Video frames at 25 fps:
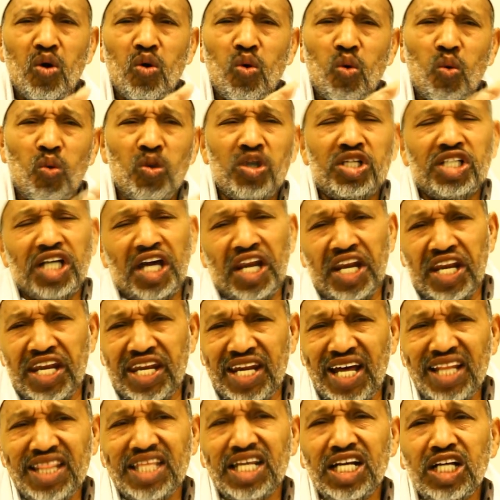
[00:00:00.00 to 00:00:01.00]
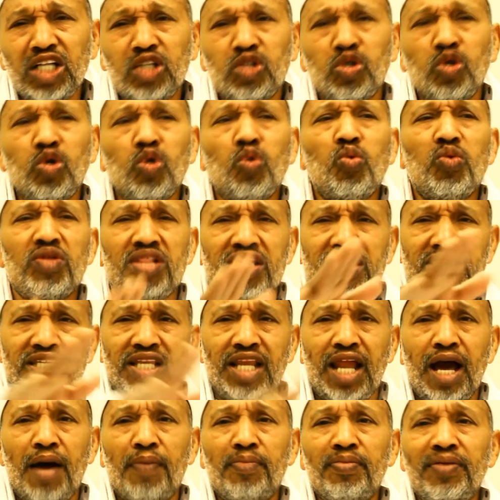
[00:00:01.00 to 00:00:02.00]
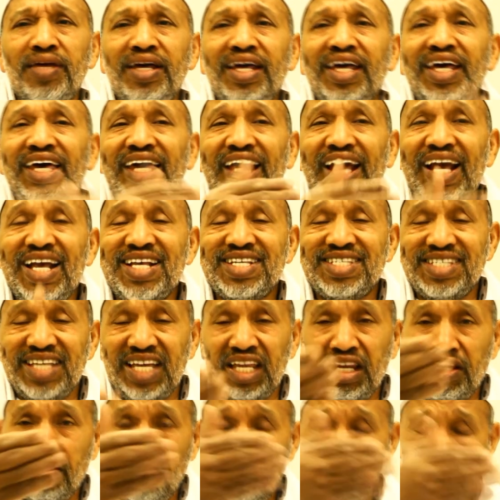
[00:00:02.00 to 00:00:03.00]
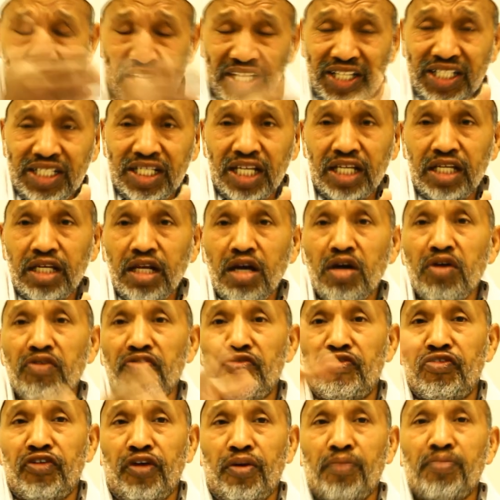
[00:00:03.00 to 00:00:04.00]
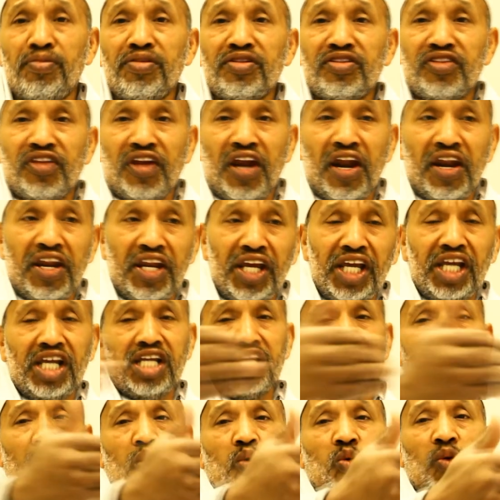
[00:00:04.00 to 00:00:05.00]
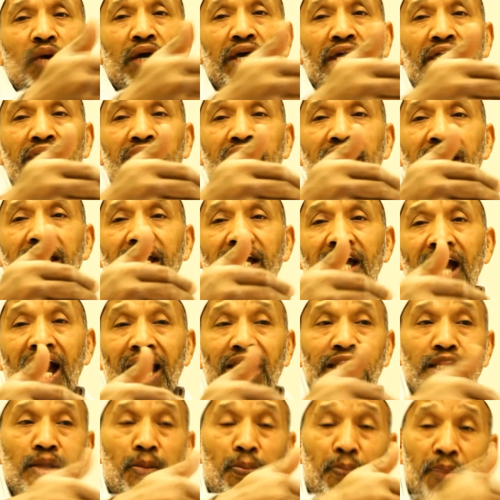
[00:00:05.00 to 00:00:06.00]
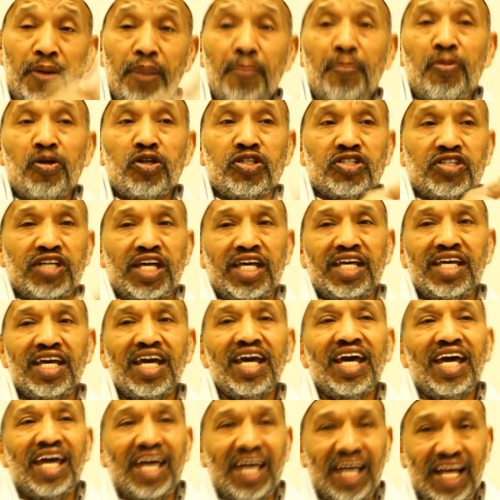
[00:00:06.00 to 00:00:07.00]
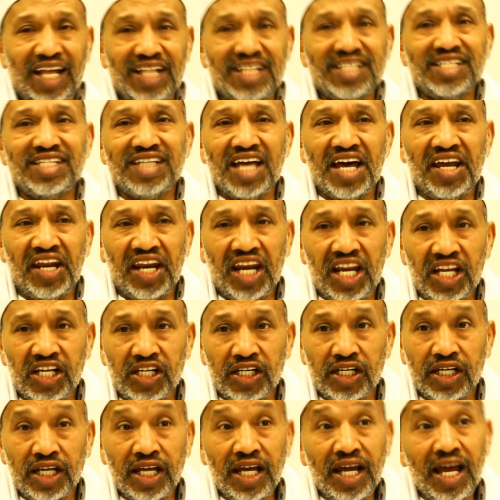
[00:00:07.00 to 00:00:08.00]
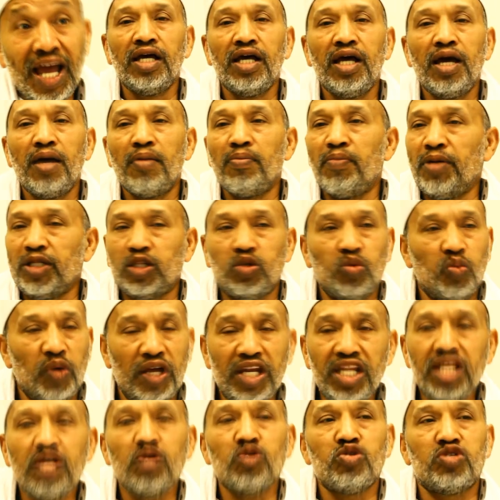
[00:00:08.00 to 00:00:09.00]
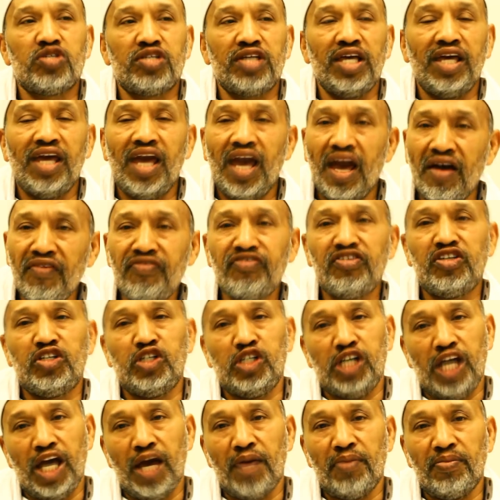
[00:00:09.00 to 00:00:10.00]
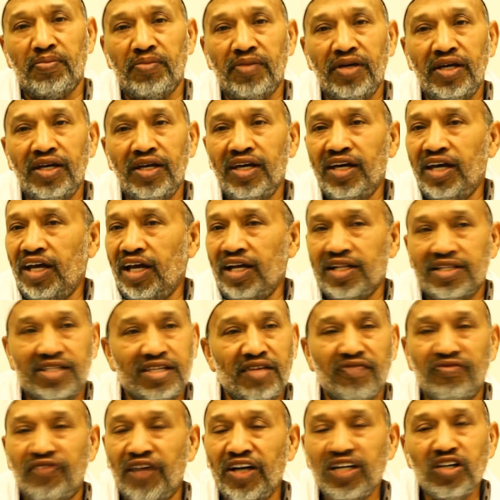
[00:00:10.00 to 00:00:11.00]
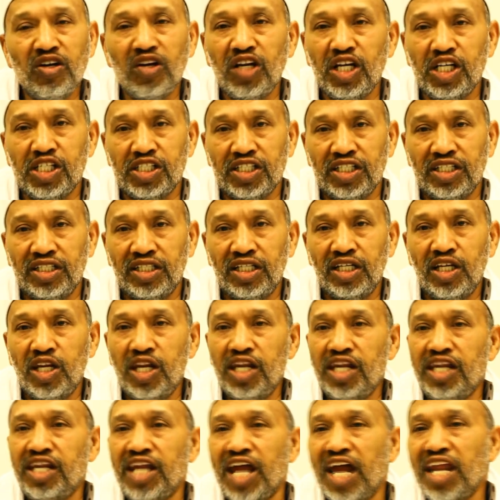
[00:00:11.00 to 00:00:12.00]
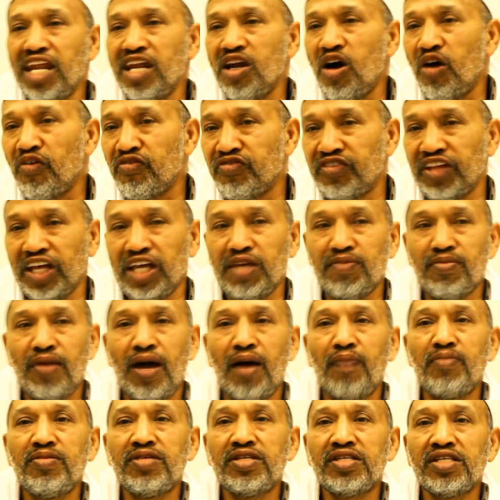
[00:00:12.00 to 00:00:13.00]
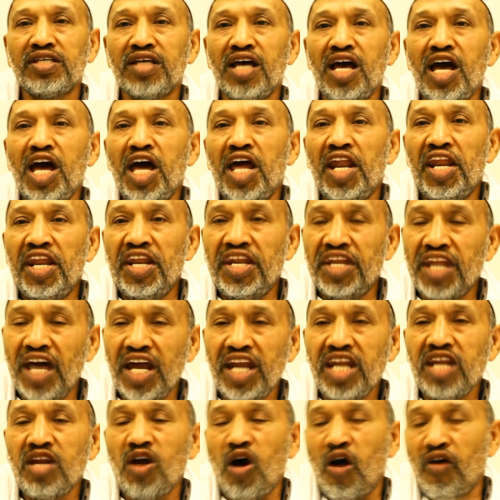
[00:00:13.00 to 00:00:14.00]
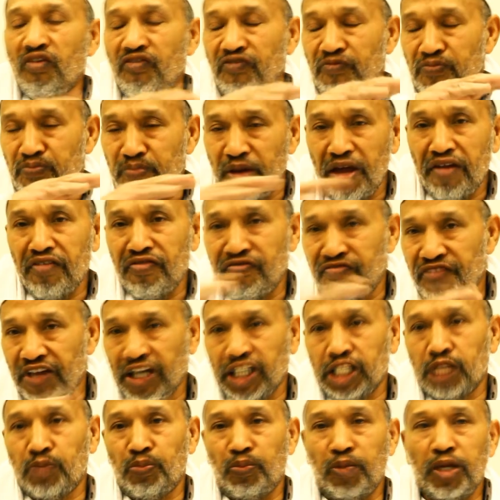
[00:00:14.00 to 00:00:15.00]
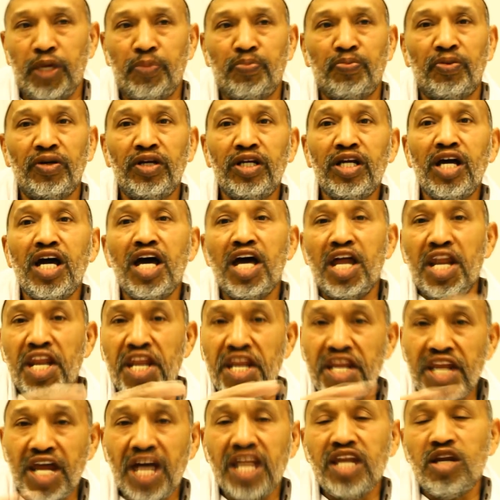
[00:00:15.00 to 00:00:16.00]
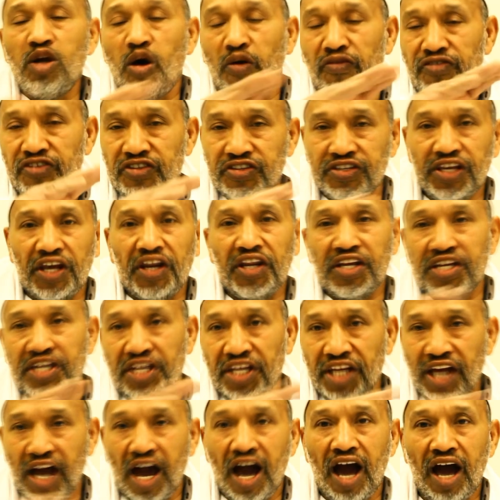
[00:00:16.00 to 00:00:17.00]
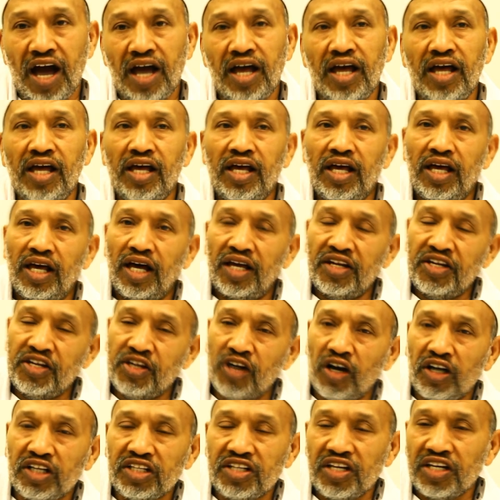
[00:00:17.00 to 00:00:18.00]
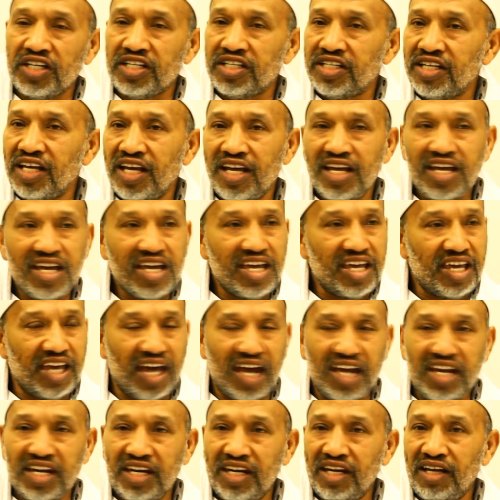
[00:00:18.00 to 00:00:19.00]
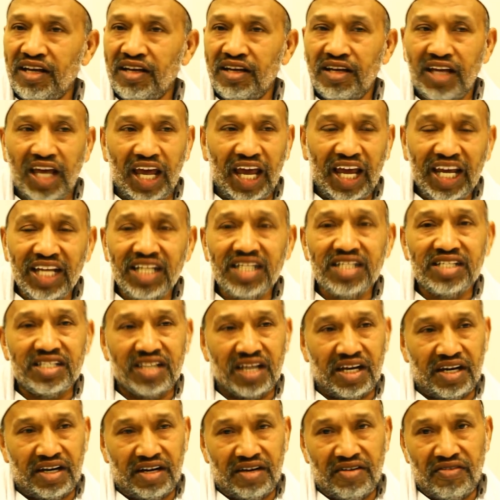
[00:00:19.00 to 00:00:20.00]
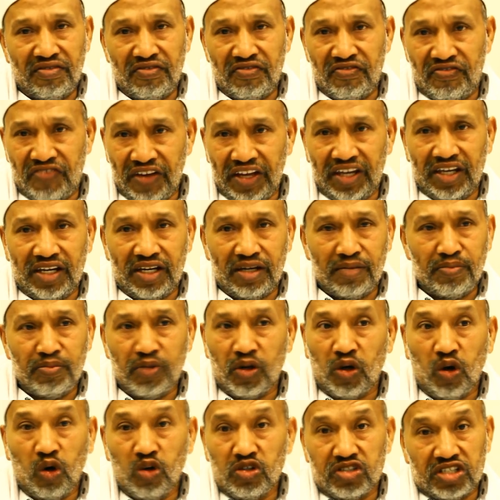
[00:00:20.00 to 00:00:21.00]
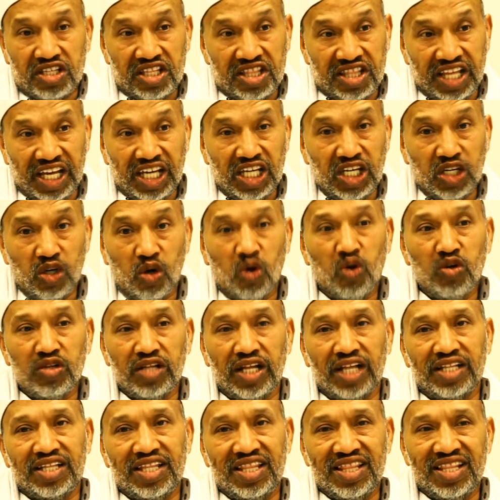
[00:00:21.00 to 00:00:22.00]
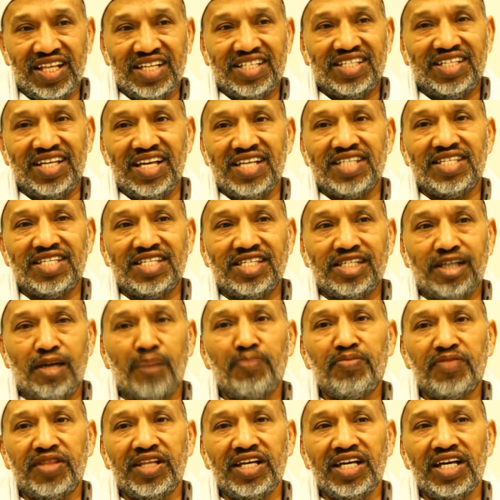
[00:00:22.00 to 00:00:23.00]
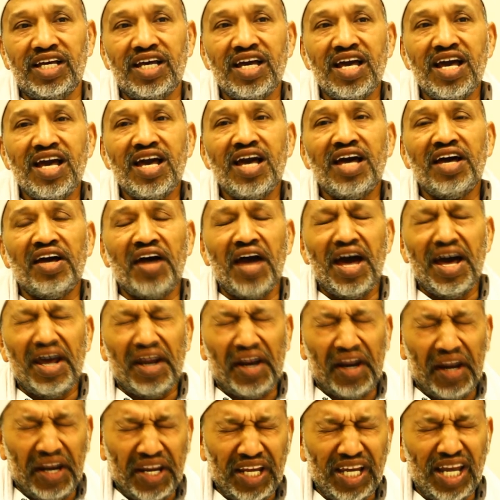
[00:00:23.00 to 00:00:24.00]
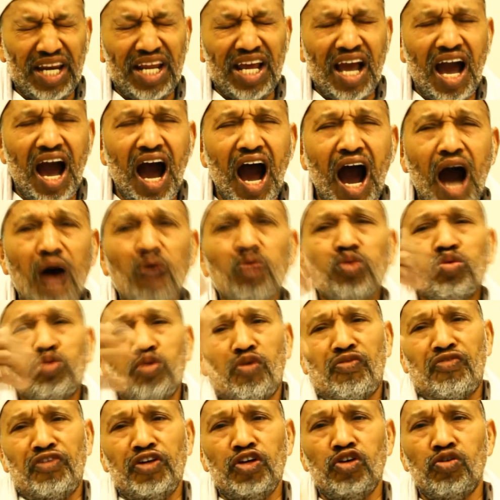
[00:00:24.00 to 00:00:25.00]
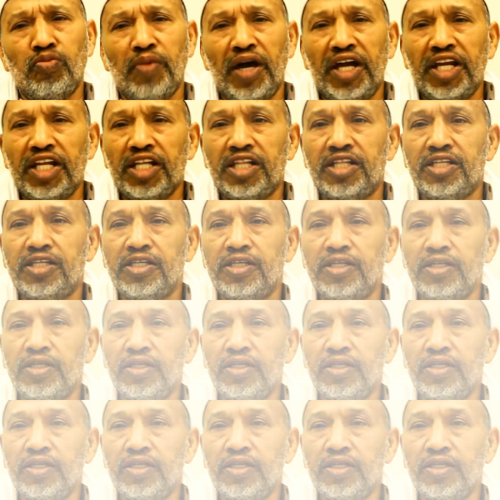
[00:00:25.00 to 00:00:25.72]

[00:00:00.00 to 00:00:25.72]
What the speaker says: which are nothing to do with Islam is invented from traditional way, and the people say it's a religion. But when you say FGM, it's a violation. None of the imams, none of perfect people, none of surgery doctors can intervene, because they know that this is something really out of humanity.